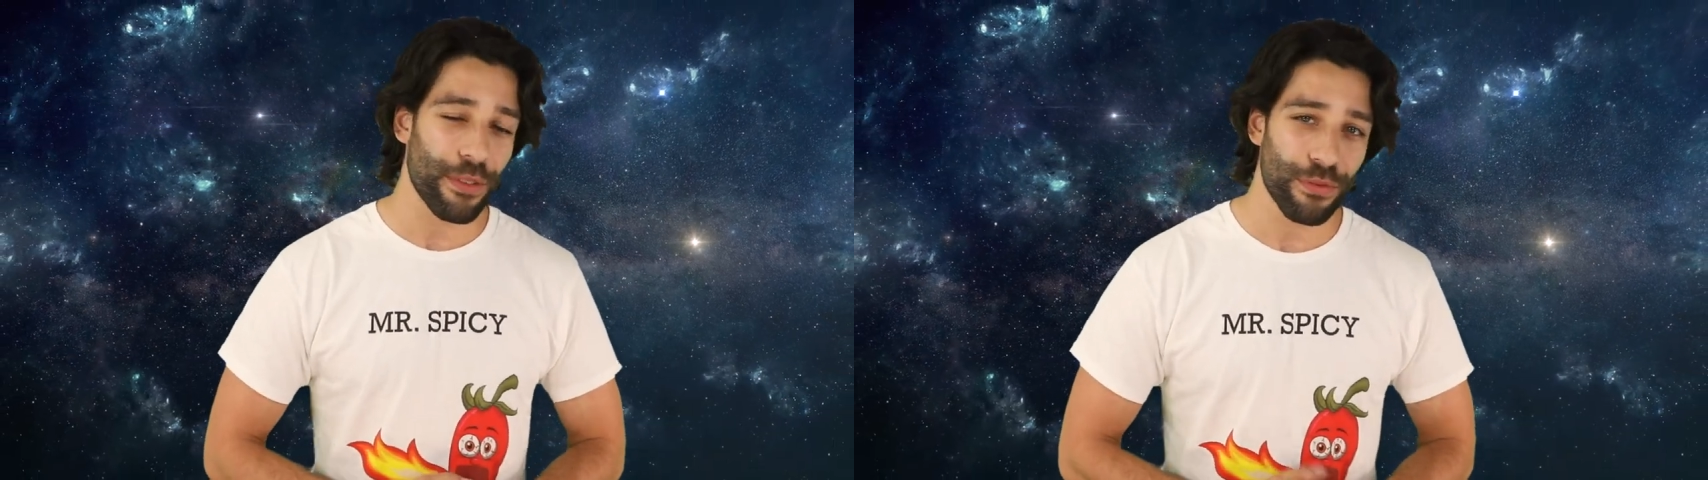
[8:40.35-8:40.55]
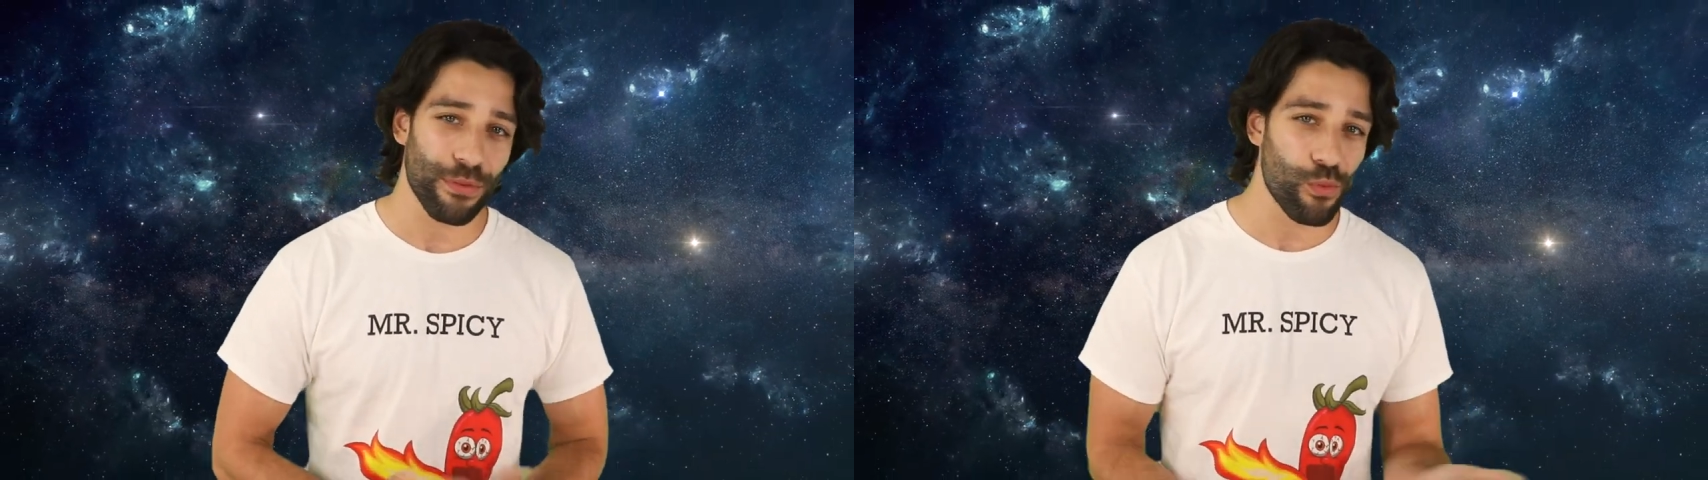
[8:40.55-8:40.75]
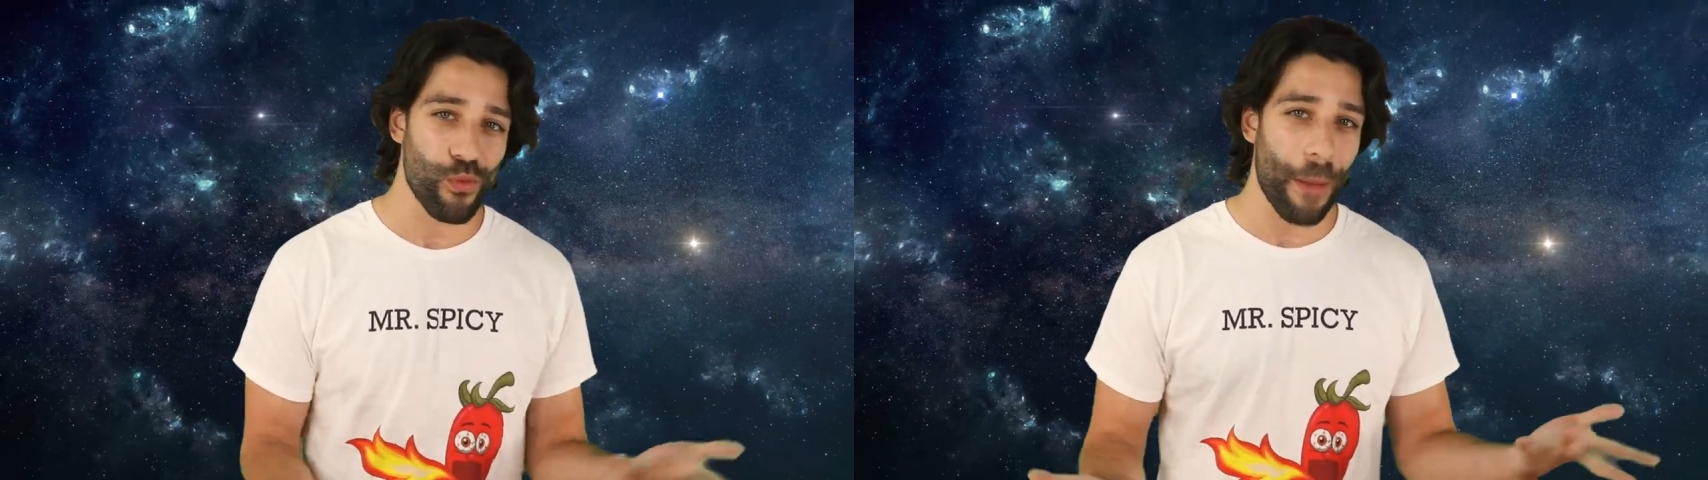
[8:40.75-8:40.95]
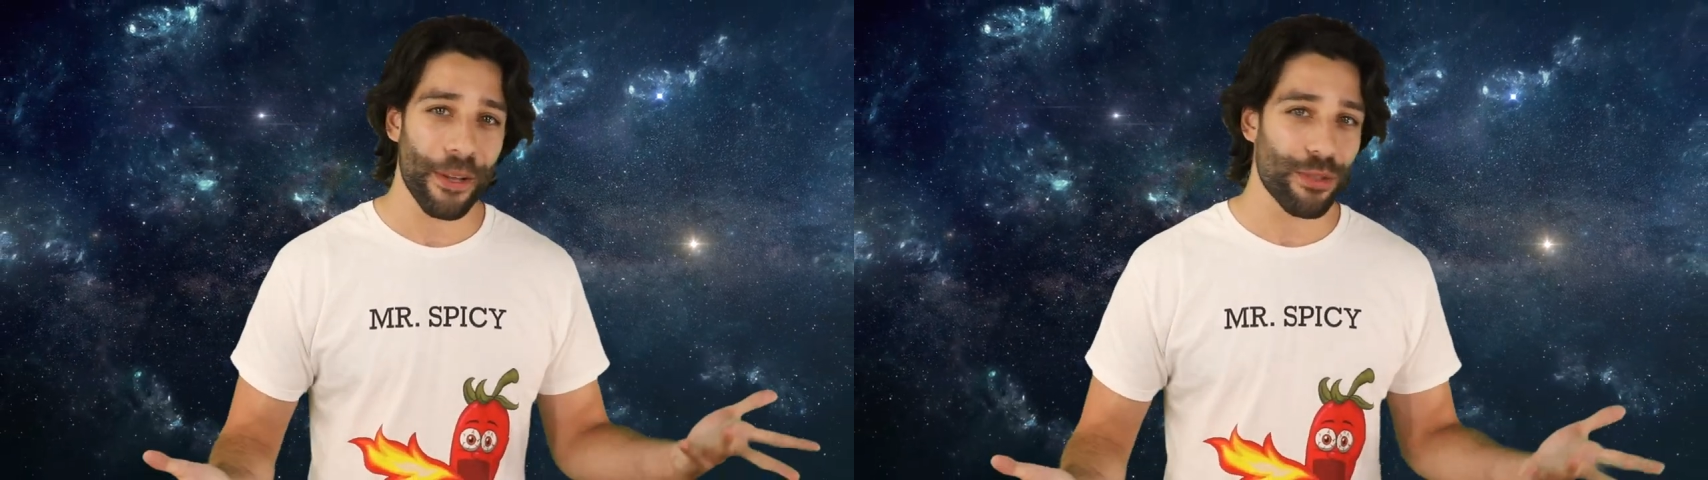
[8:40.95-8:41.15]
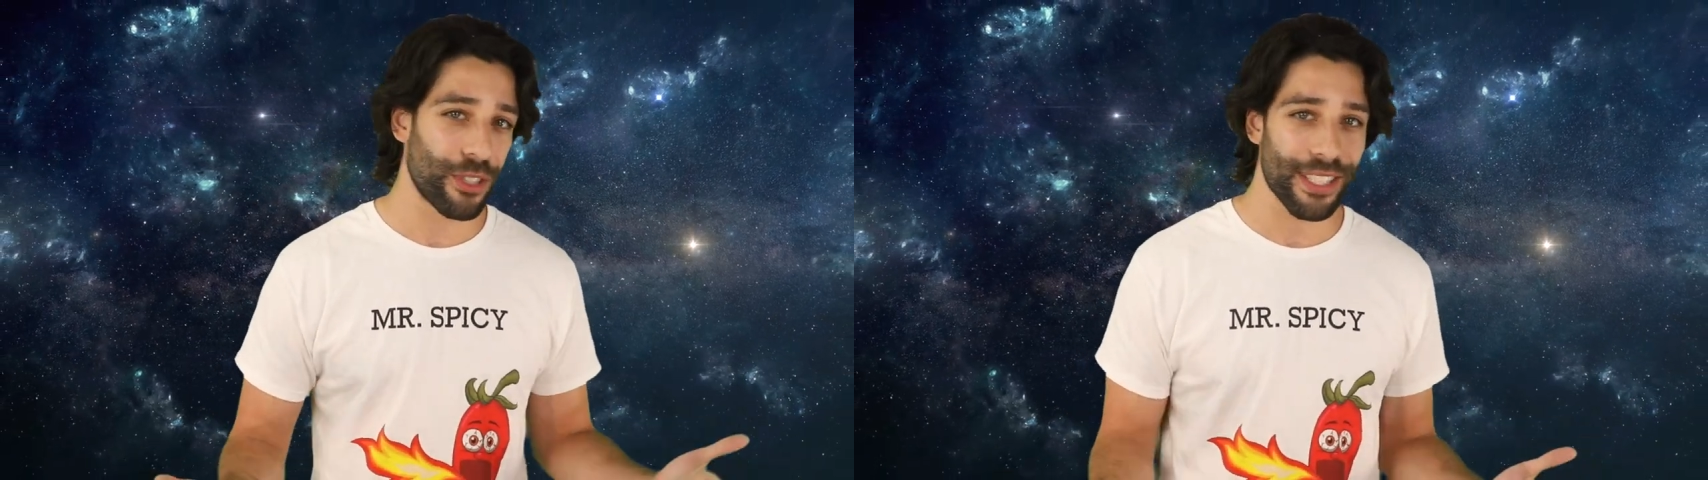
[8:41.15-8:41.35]
if
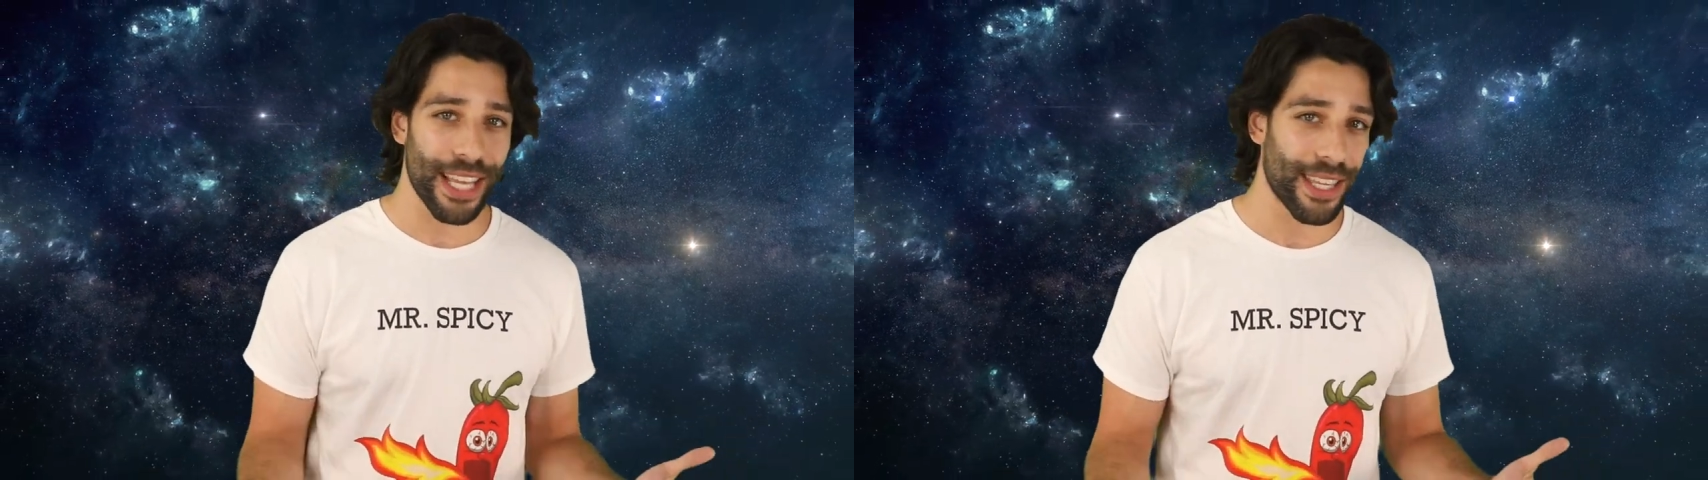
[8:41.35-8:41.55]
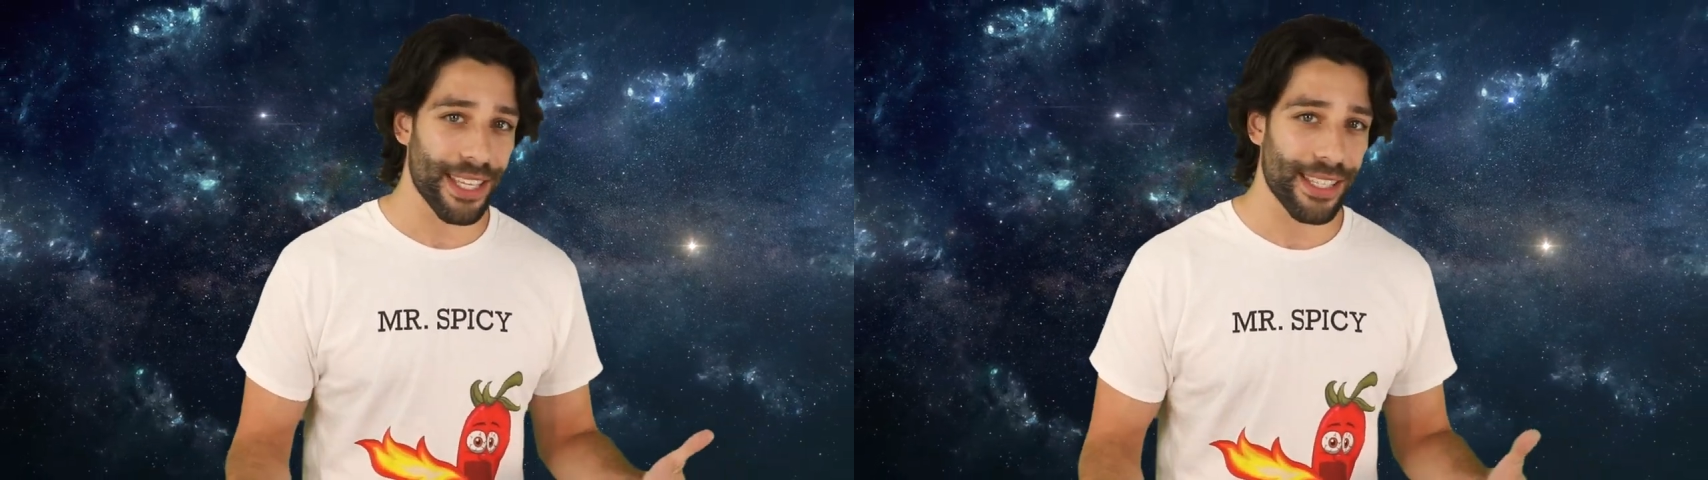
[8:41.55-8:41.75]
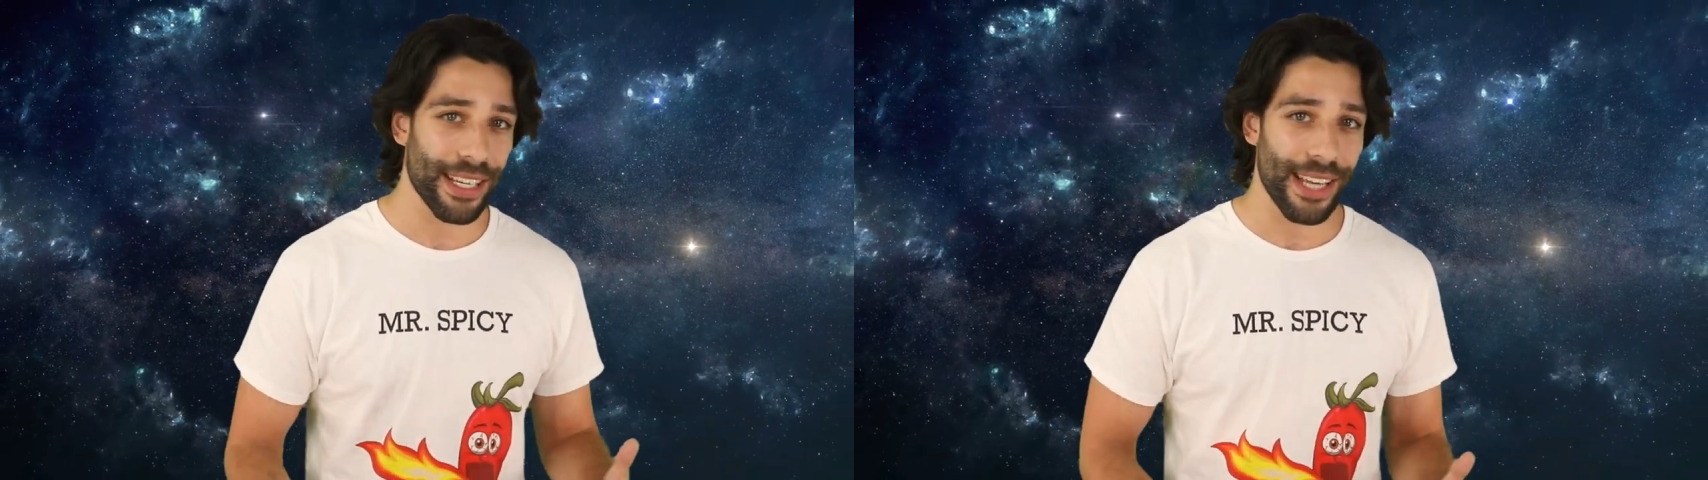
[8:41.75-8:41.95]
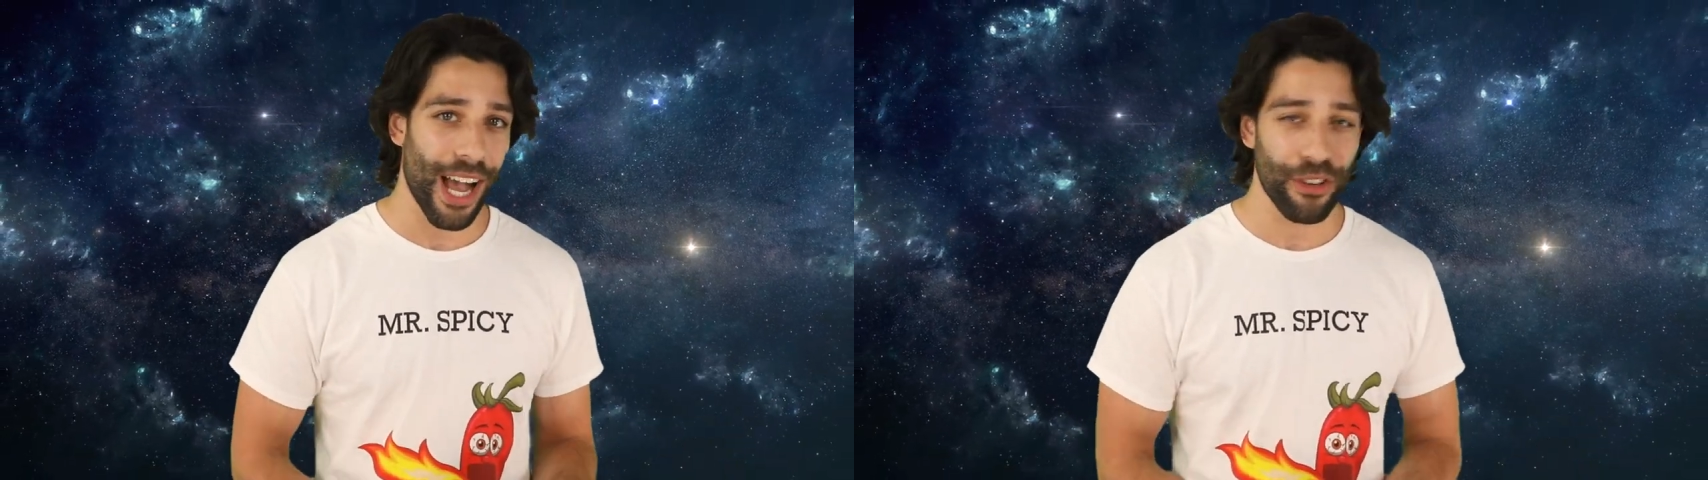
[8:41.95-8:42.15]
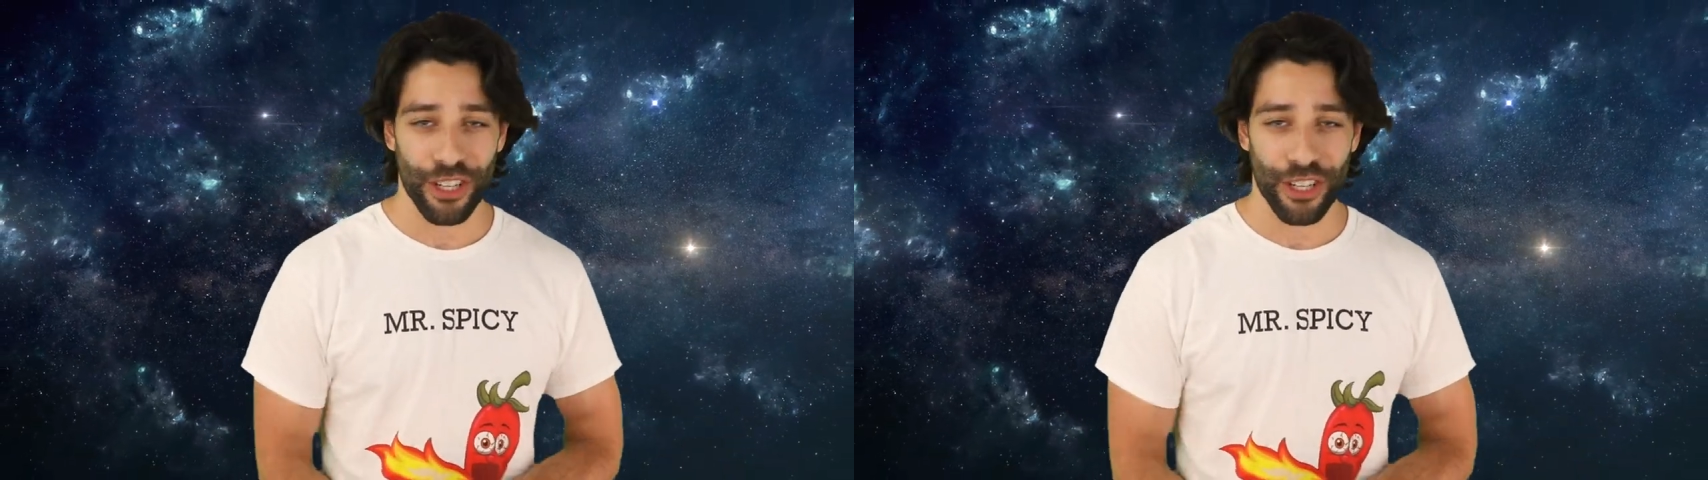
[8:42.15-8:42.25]
weapons would just take this thing down.